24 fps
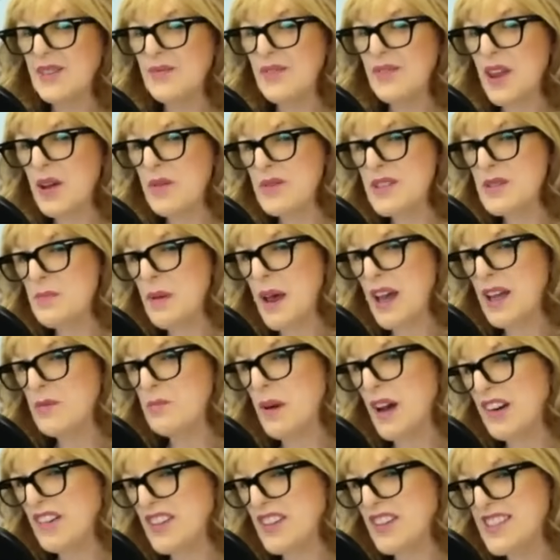That was Pat
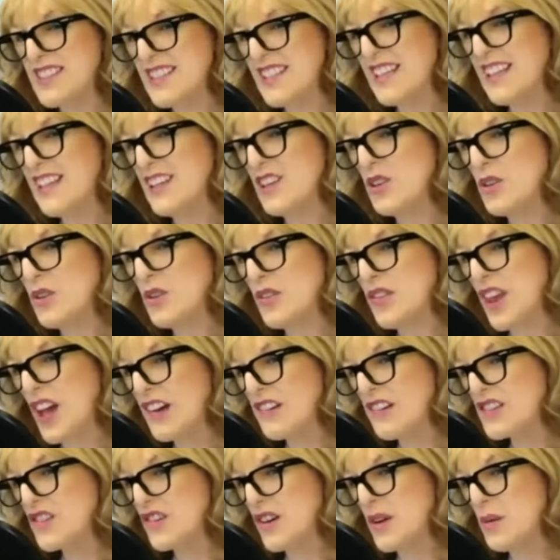Barry, CEO of the
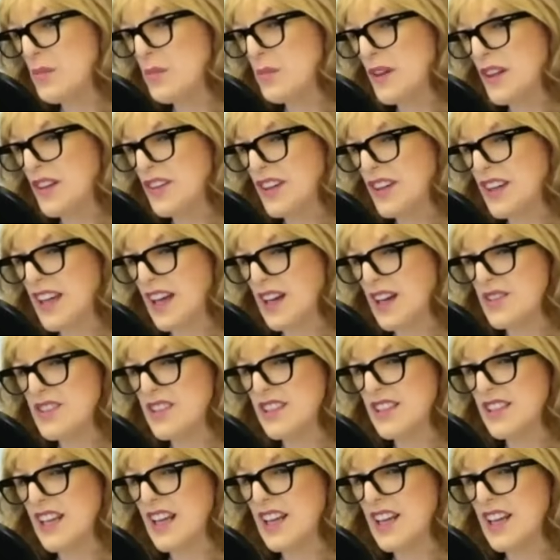Irish Green Building Council